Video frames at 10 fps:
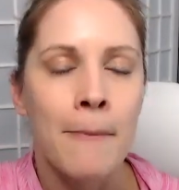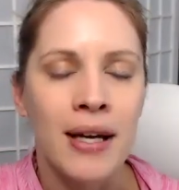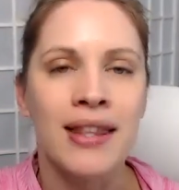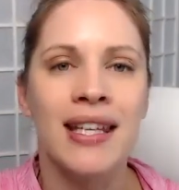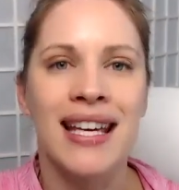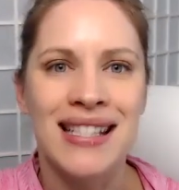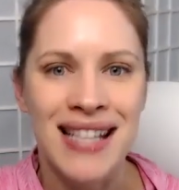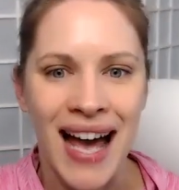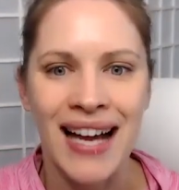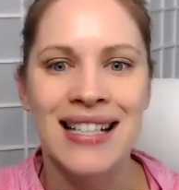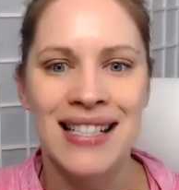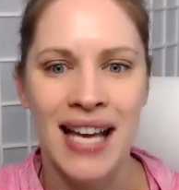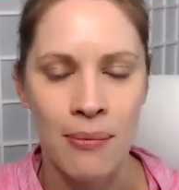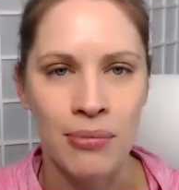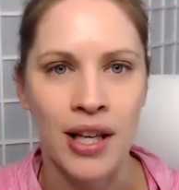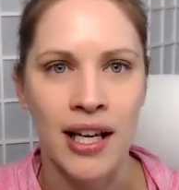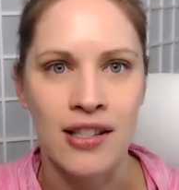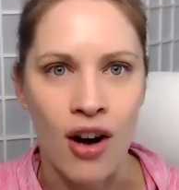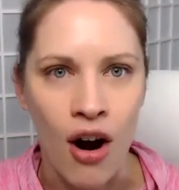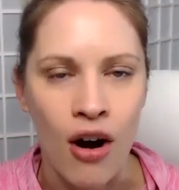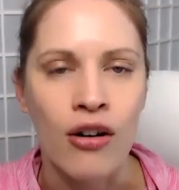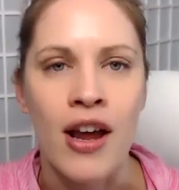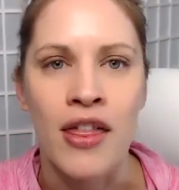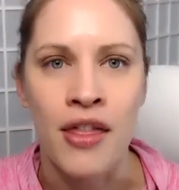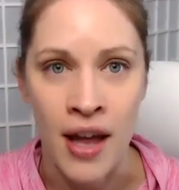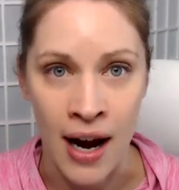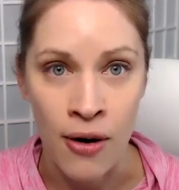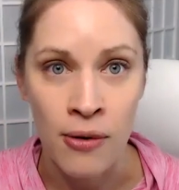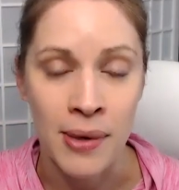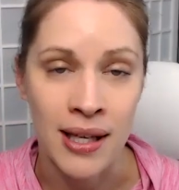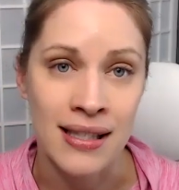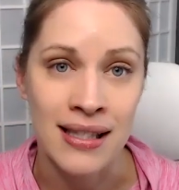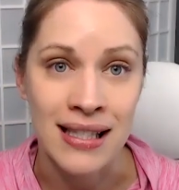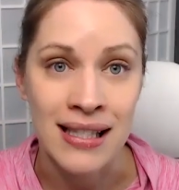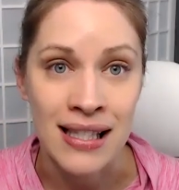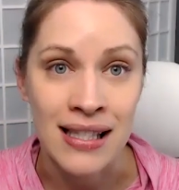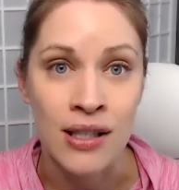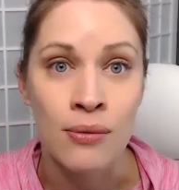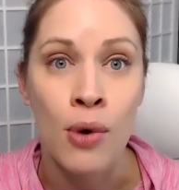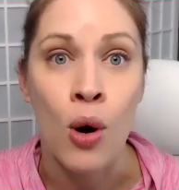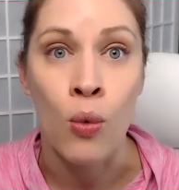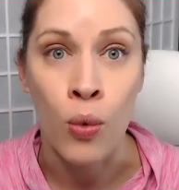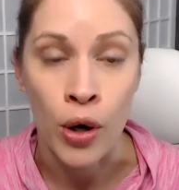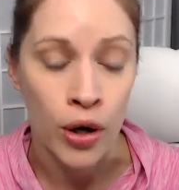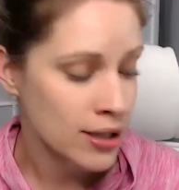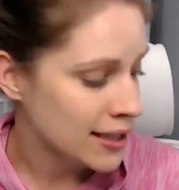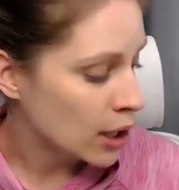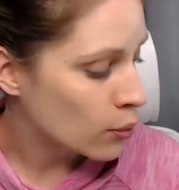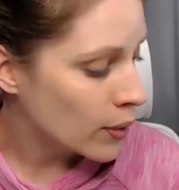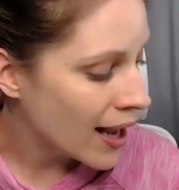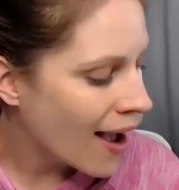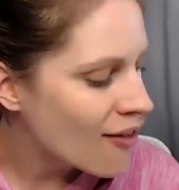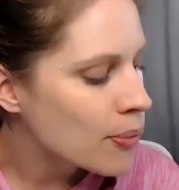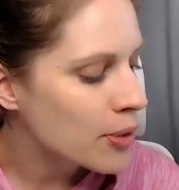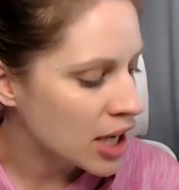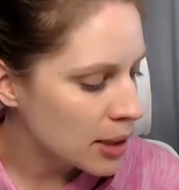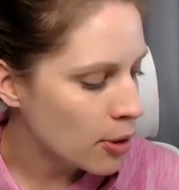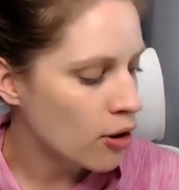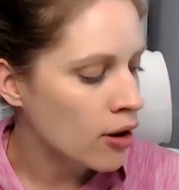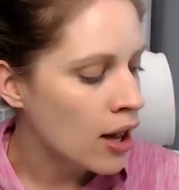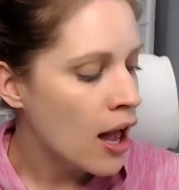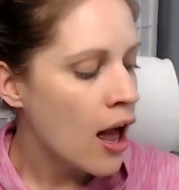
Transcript: but the exact templates are there because the system works. Like we have people,